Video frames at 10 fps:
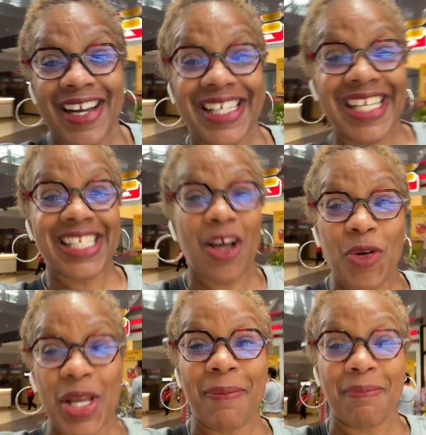let's go
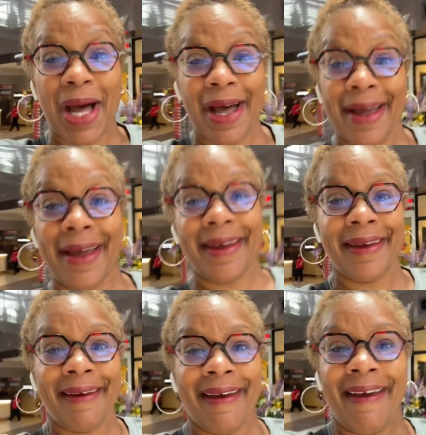get my
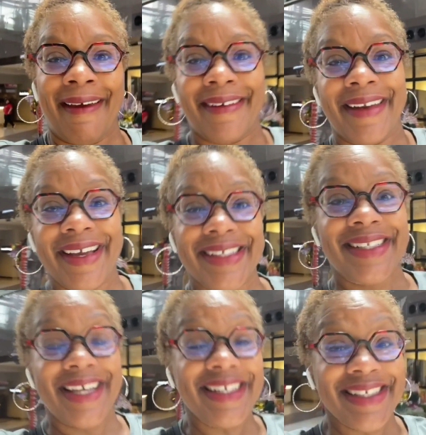
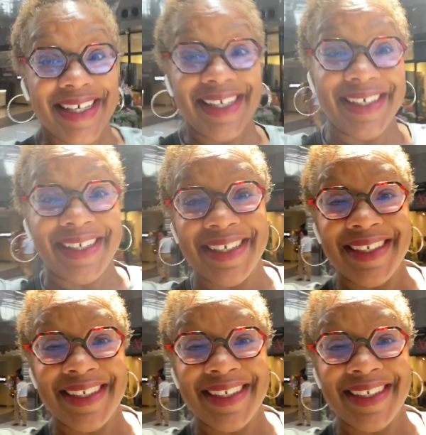next test done.